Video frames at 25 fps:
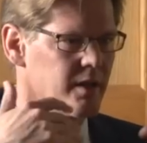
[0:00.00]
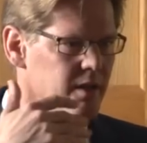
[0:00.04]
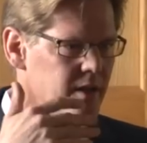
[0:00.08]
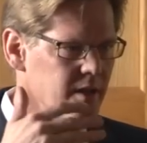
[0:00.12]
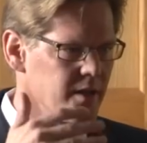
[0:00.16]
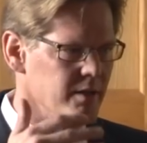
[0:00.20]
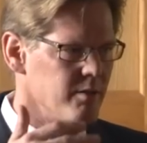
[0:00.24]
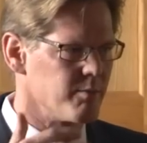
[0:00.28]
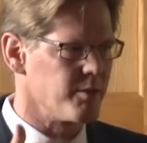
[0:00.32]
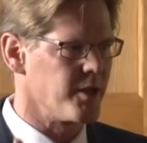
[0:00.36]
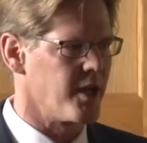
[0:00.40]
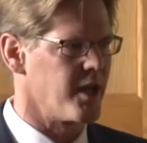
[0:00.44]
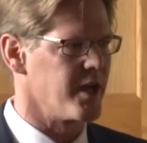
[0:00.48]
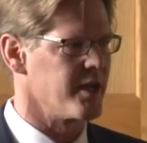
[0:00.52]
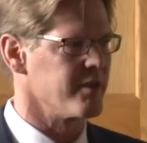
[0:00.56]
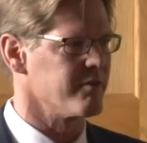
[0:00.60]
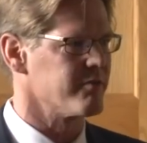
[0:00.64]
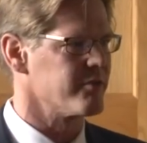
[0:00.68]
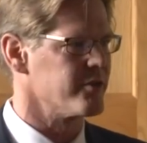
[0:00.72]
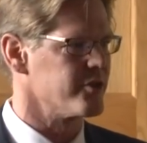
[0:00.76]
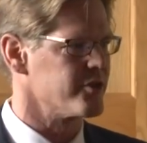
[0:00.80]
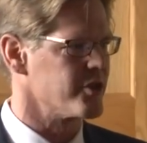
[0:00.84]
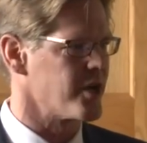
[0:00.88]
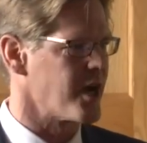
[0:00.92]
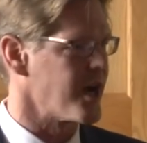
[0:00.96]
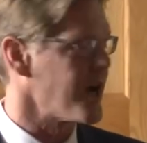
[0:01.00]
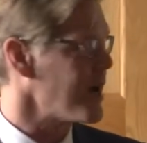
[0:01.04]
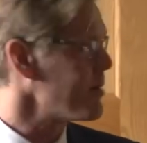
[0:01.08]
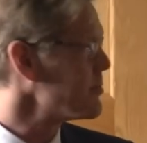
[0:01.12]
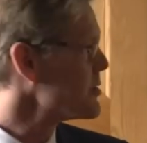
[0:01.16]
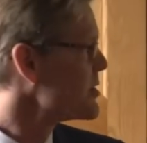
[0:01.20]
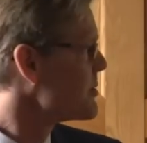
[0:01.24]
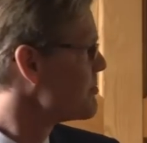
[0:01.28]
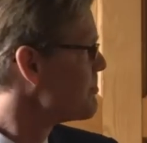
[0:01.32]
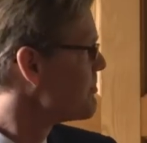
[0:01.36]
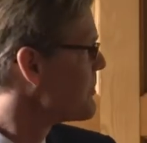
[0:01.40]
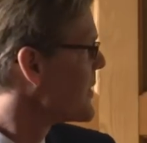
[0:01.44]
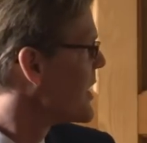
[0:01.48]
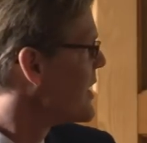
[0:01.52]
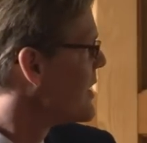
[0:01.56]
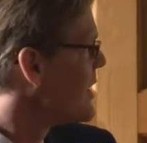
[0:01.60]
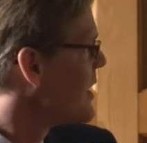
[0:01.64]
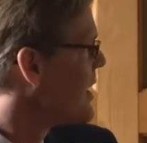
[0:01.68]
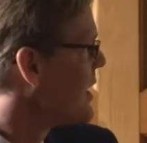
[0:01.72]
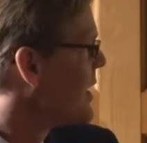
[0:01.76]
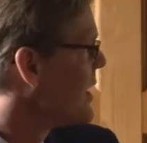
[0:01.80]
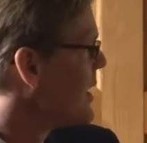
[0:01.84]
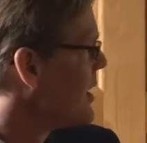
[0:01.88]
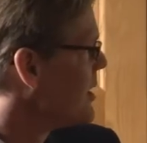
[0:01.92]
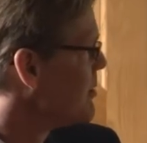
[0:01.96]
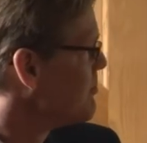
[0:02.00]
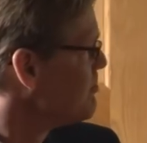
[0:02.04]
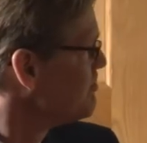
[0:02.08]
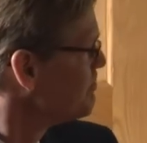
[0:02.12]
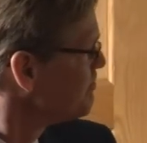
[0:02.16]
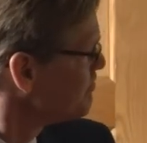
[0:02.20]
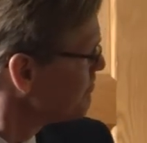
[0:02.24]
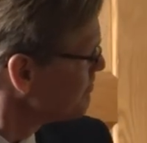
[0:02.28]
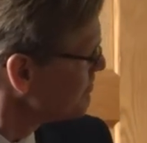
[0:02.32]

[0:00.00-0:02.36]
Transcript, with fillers: in applying for jobs. Um,